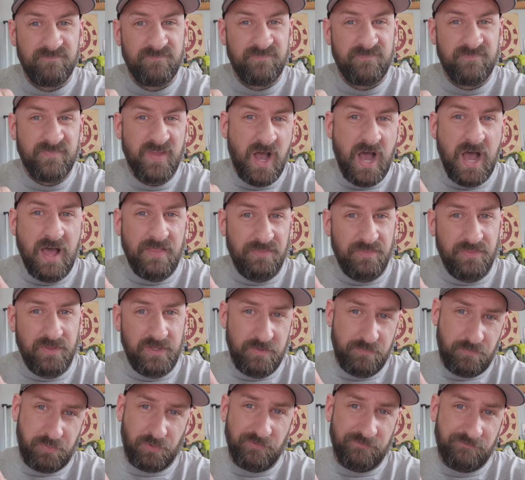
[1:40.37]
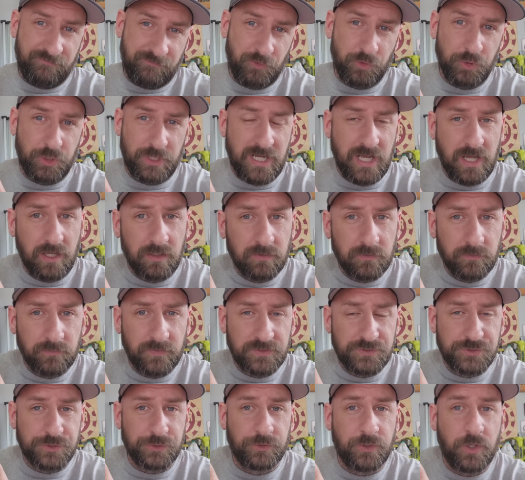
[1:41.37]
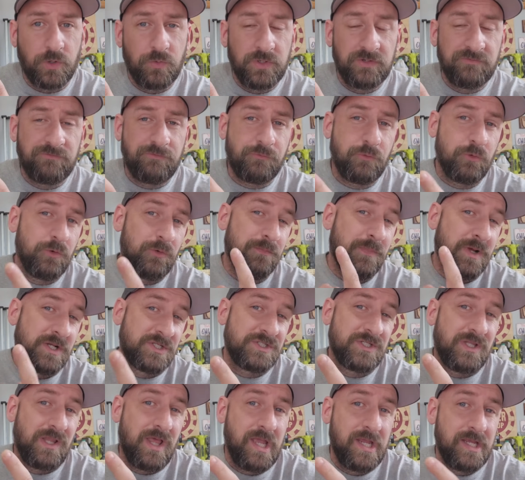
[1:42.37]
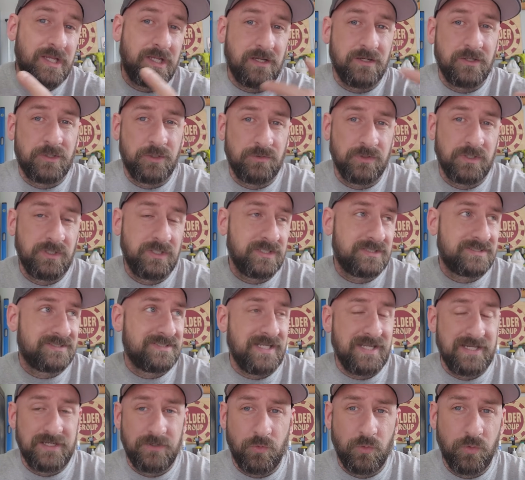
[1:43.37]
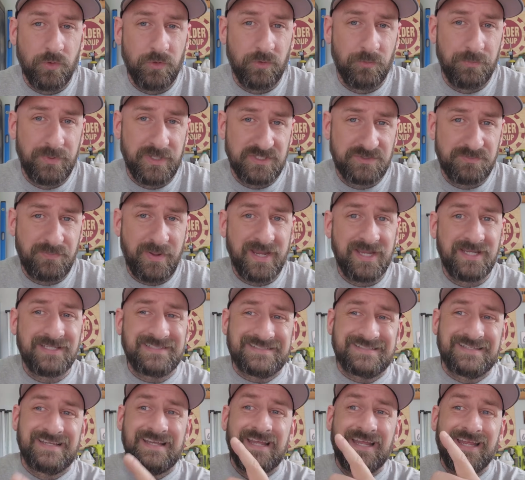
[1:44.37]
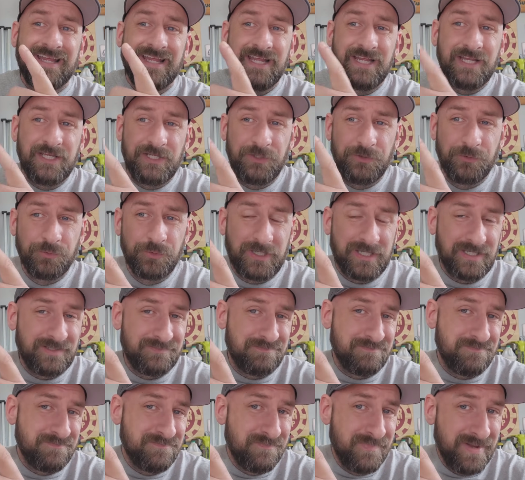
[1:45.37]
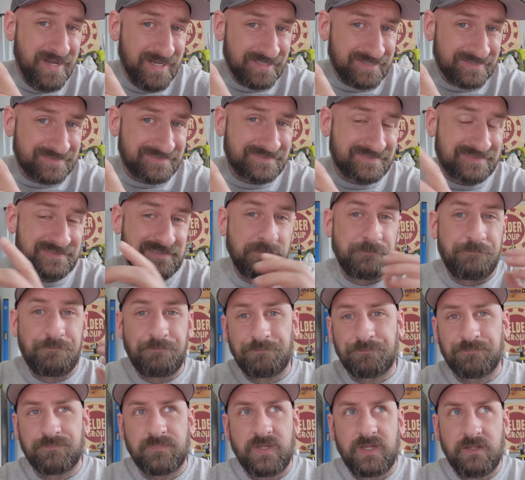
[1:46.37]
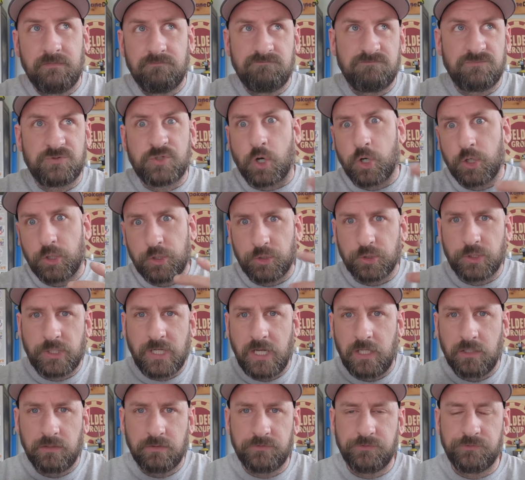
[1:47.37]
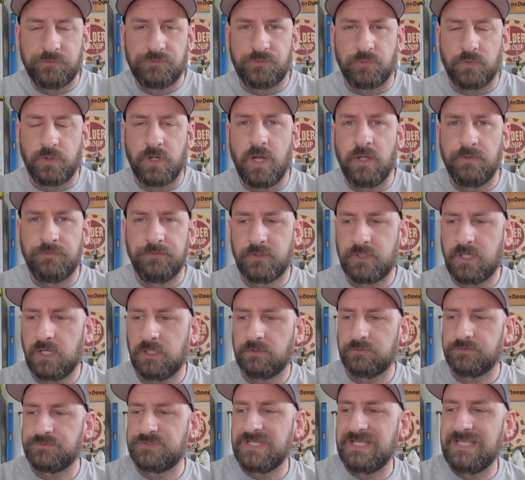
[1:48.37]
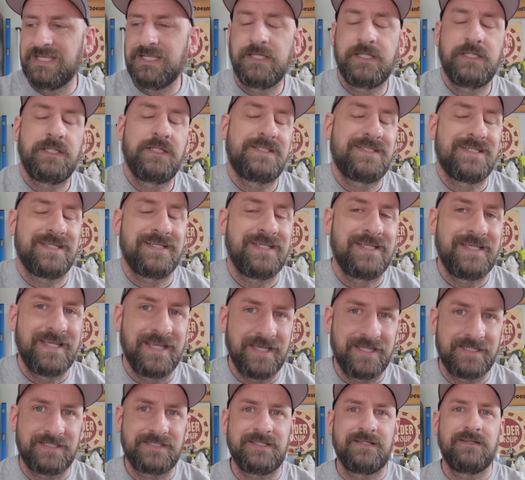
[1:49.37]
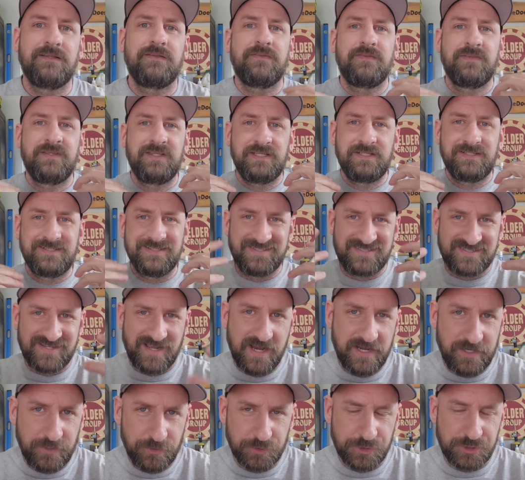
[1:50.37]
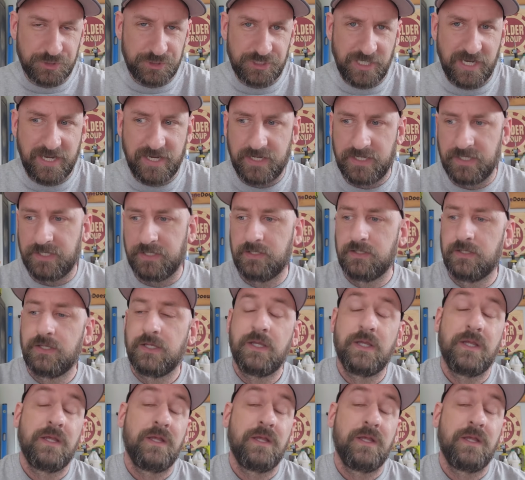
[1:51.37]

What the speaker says: not the preferred color that you're going for, much like acrylics and oil-based paints, you can mix darker colors or other colors in to get the desired shade.